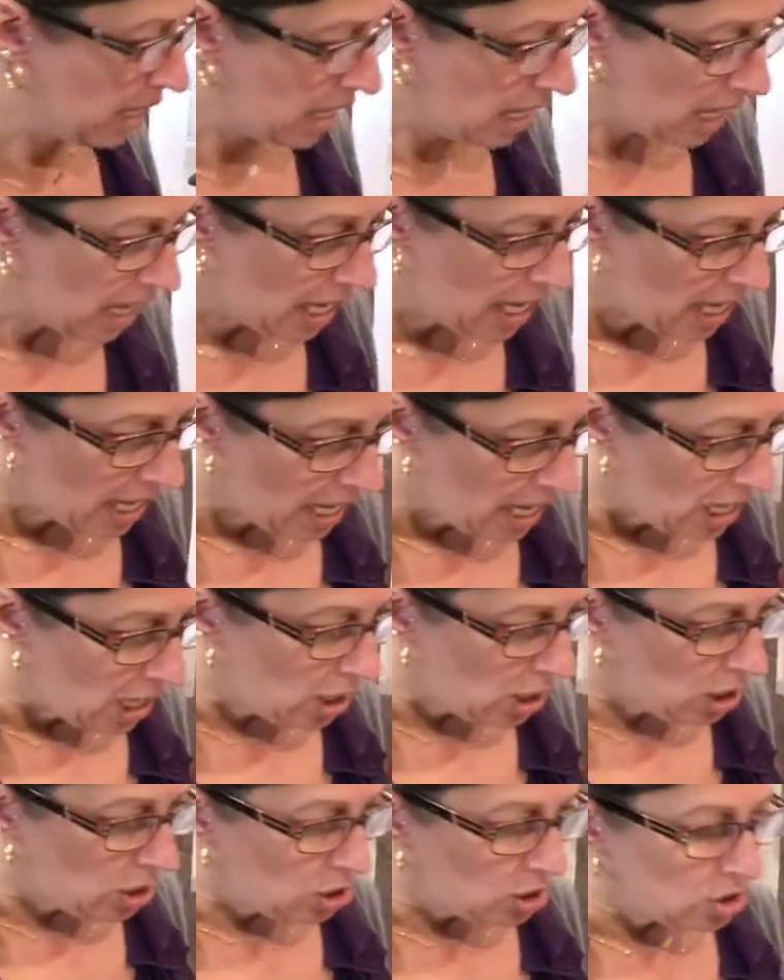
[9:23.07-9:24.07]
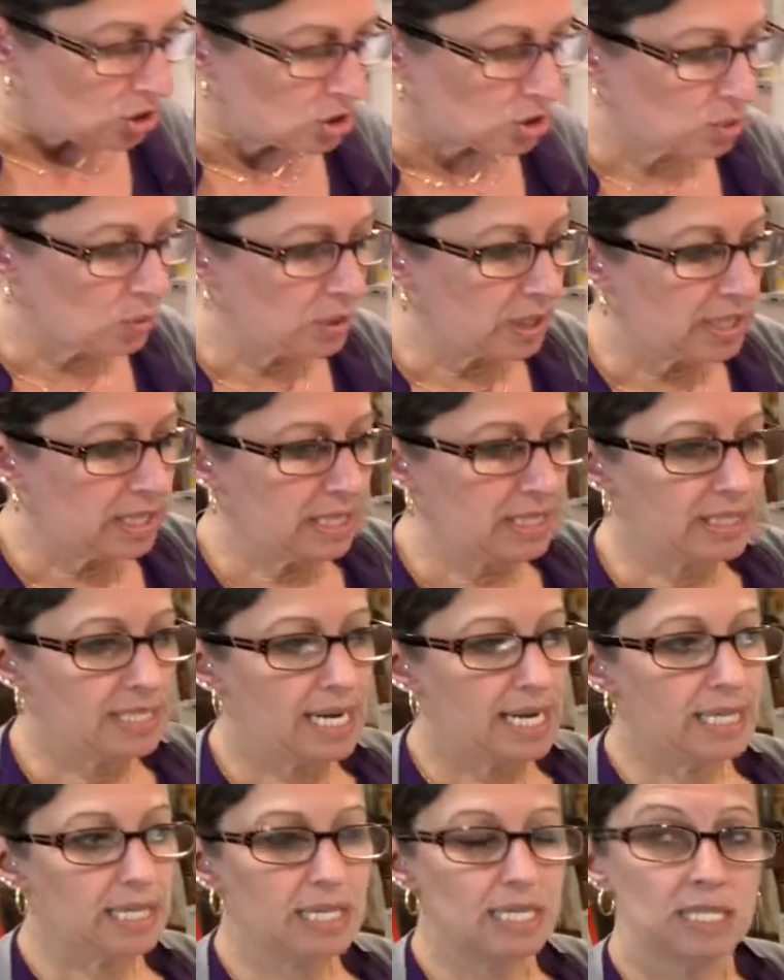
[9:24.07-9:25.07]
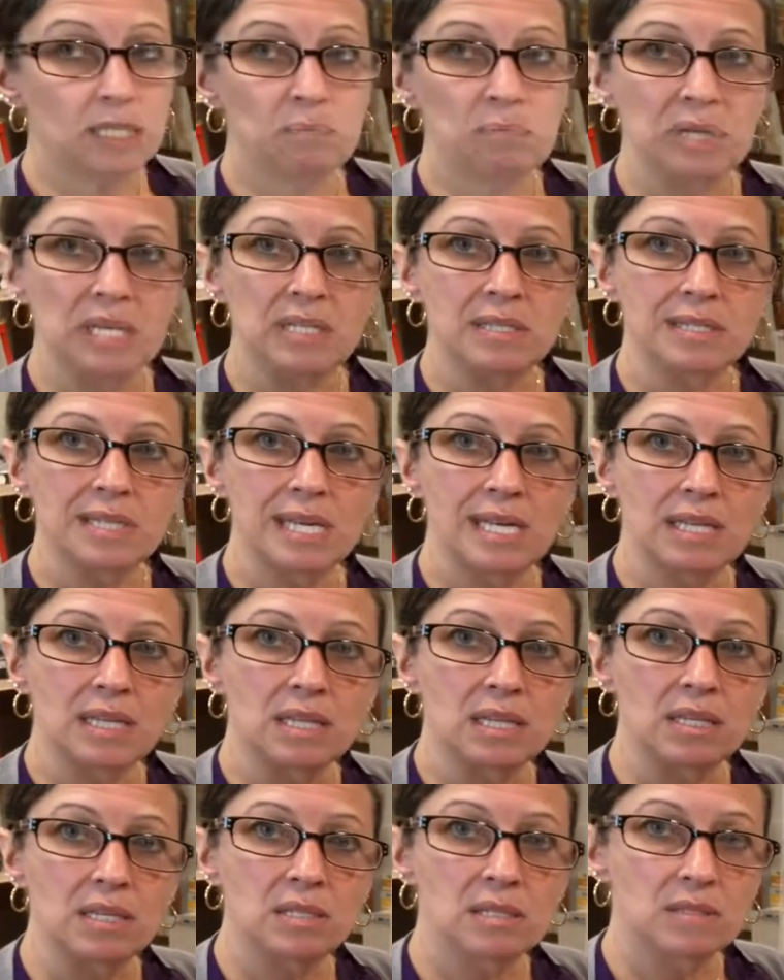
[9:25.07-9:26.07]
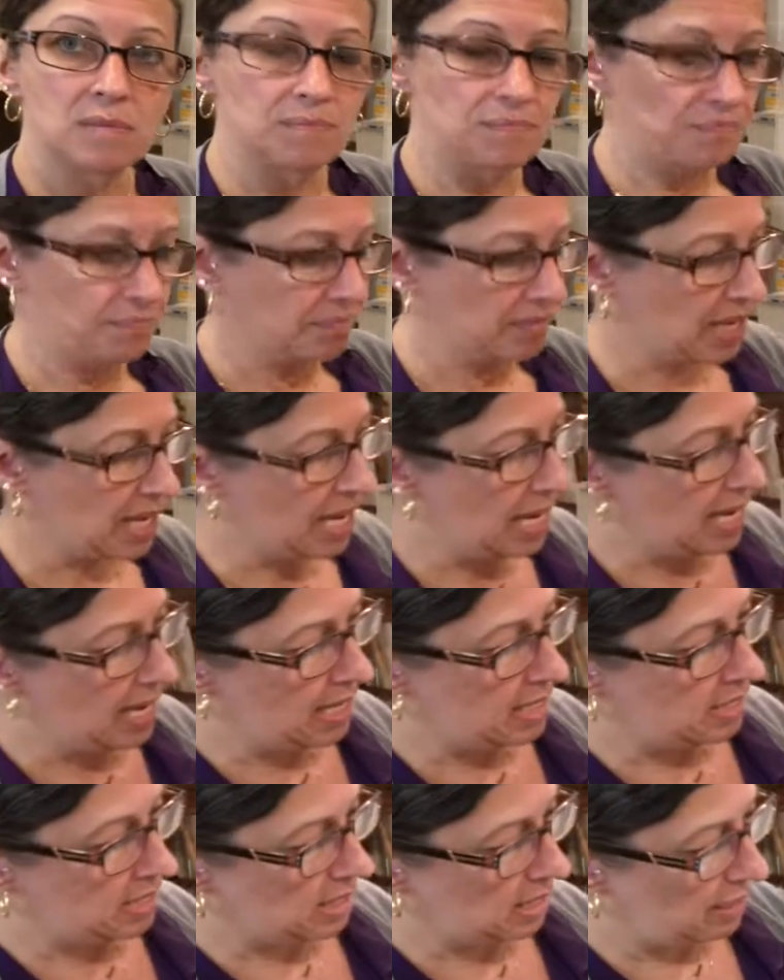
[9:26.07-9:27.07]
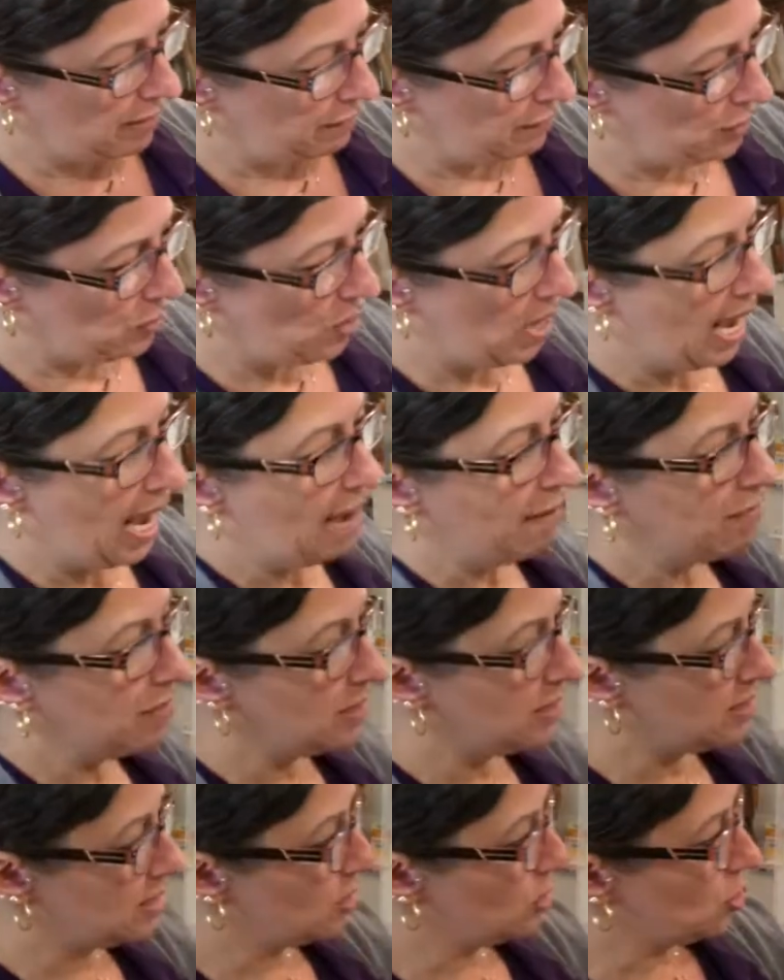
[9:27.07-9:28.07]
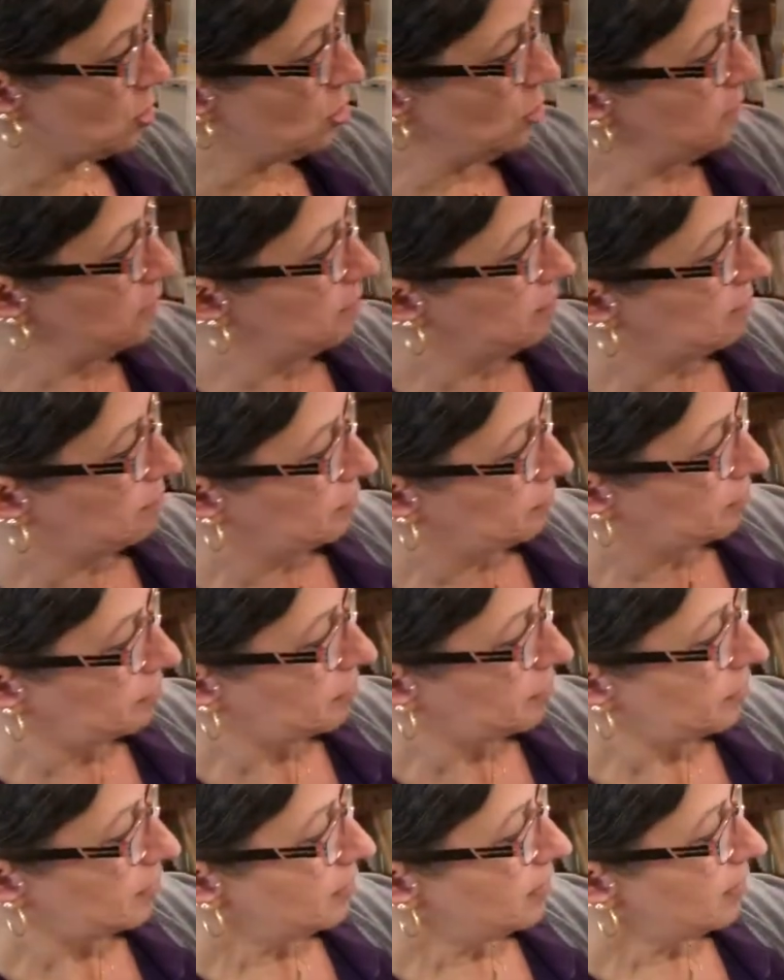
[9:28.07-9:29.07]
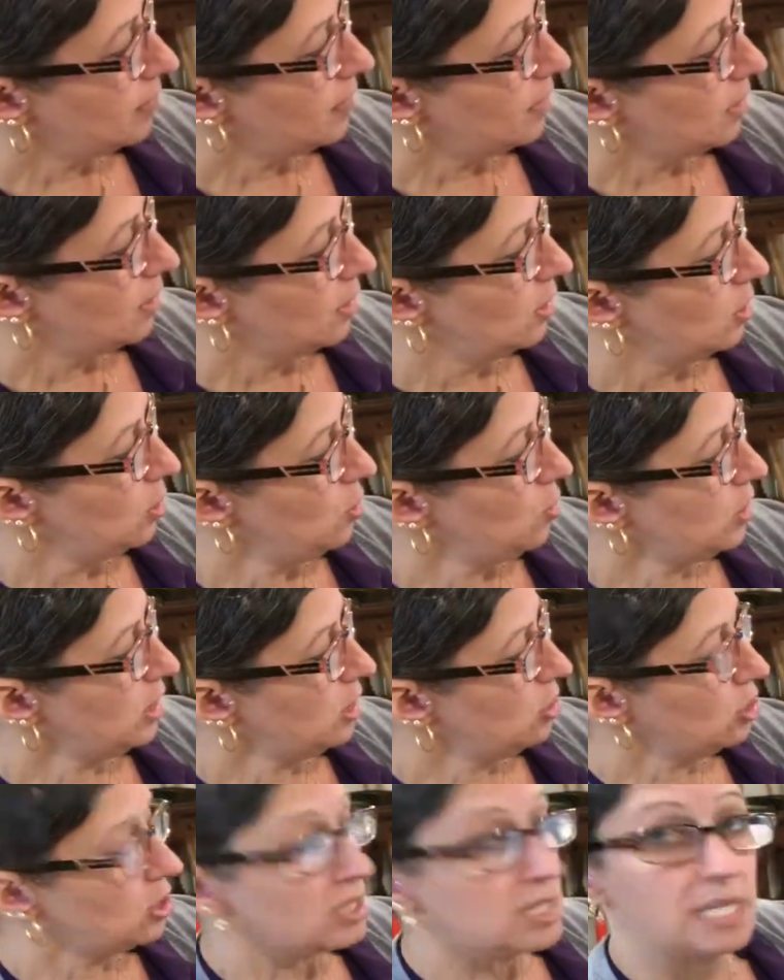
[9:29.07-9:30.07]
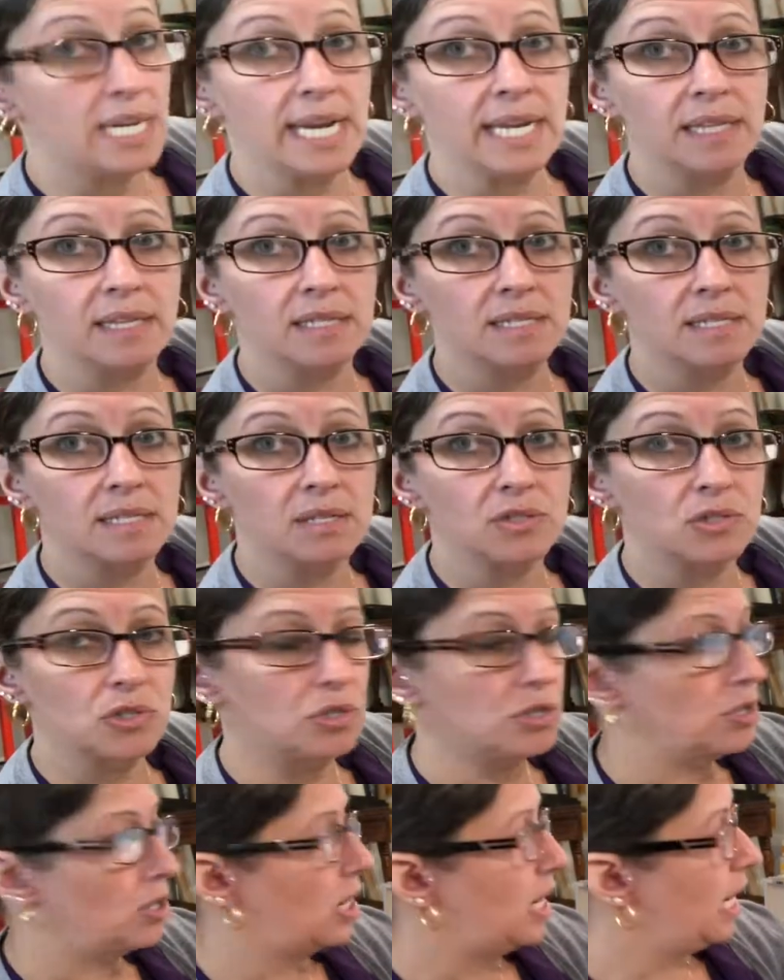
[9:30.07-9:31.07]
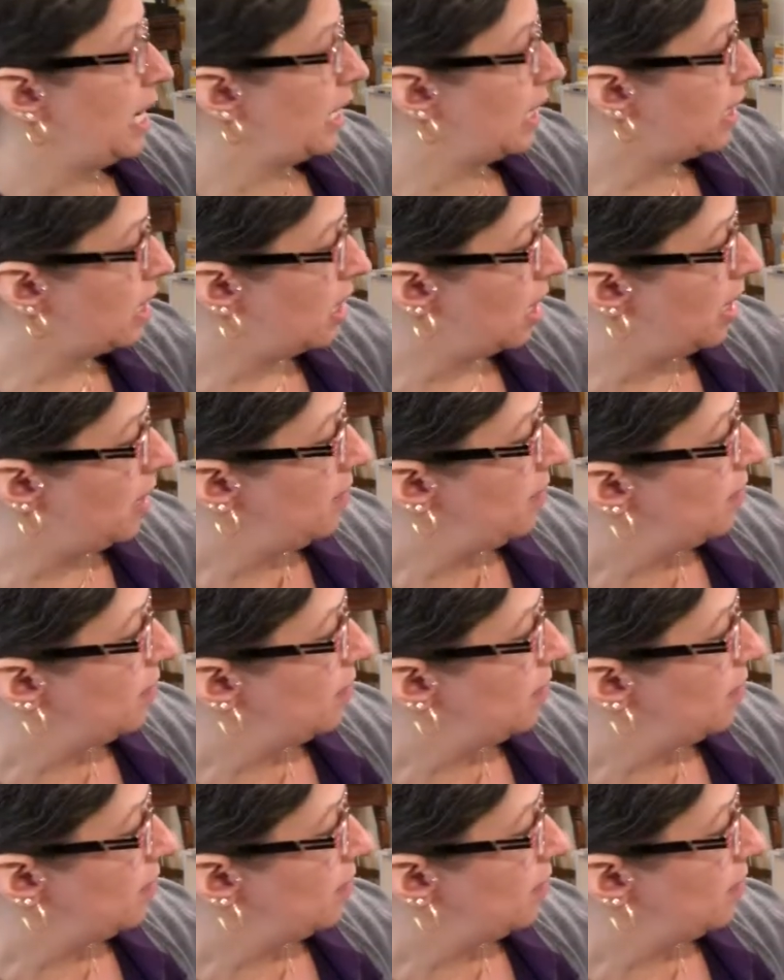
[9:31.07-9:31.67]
so we're gonna take this piece like this, and if you have a scissor, you can just take the scissor and cut